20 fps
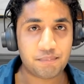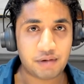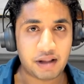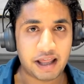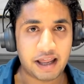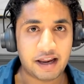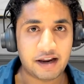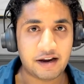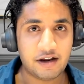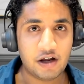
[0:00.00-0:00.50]

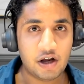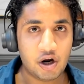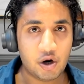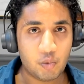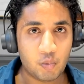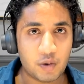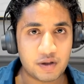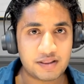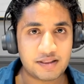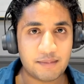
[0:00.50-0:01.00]
playing
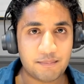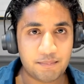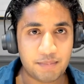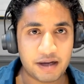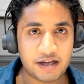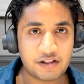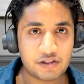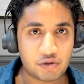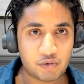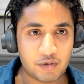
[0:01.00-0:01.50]
with the
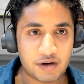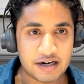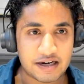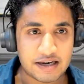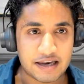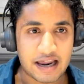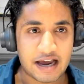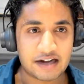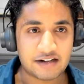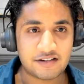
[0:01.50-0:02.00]
big three
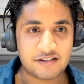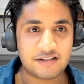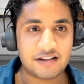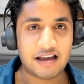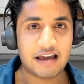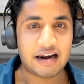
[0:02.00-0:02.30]
Nets.